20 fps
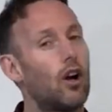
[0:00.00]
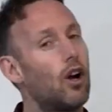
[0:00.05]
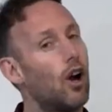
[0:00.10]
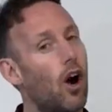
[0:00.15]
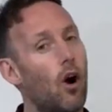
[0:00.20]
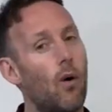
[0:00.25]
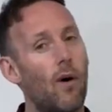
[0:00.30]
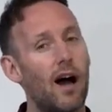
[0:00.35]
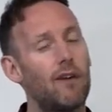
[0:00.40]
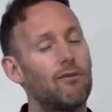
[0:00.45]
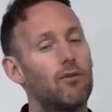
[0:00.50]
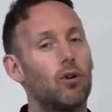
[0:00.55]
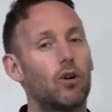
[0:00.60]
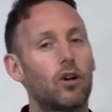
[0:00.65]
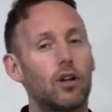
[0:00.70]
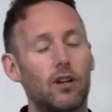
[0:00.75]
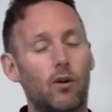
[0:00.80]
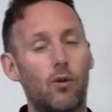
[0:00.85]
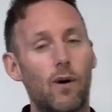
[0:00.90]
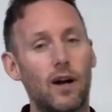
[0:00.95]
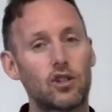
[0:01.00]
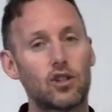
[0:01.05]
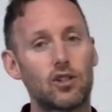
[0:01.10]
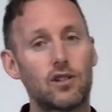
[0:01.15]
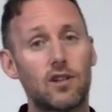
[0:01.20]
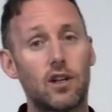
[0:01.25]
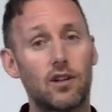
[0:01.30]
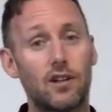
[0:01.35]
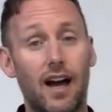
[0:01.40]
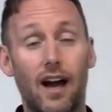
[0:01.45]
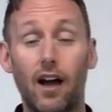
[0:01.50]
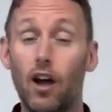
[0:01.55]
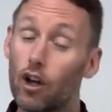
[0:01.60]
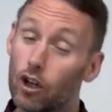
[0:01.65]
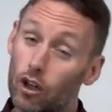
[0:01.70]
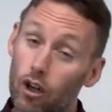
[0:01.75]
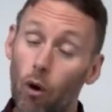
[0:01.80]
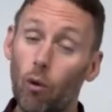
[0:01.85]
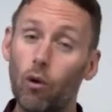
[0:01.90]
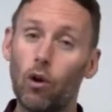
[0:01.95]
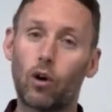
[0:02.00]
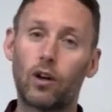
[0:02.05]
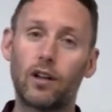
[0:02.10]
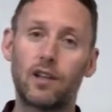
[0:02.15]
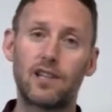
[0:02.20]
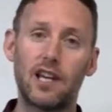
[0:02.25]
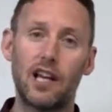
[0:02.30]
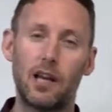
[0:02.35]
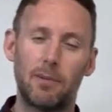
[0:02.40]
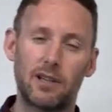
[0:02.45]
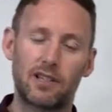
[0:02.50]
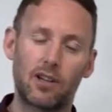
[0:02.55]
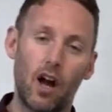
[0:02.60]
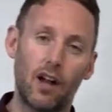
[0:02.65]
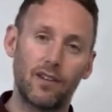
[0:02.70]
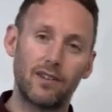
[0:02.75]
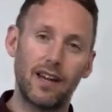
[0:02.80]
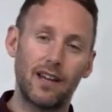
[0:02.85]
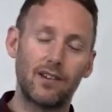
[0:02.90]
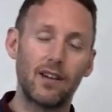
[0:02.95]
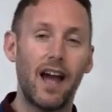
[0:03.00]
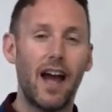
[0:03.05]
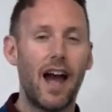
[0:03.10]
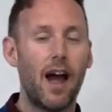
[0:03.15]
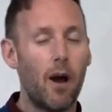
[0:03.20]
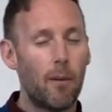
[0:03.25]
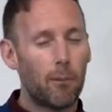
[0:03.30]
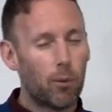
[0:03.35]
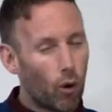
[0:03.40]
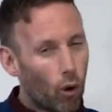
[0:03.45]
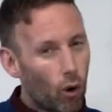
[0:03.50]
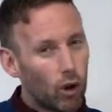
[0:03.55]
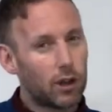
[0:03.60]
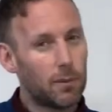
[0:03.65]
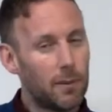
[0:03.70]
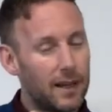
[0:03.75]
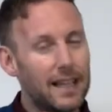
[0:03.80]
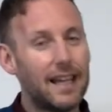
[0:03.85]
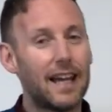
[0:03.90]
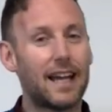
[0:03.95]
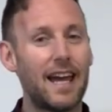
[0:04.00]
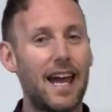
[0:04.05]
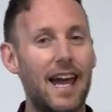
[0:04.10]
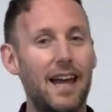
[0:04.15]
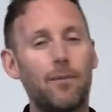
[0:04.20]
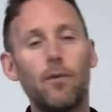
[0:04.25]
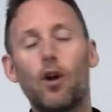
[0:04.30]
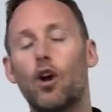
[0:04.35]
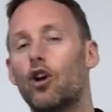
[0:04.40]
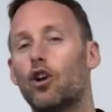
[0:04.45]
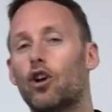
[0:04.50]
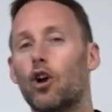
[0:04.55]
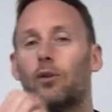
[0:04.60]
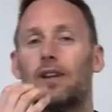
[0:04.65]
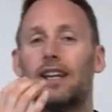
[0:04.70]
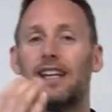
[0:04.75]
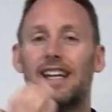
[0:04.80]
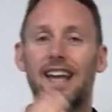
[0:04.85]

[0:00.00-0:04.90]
Go have a look at the questions on that. Go look at the syllabus content. But ultimately, again, go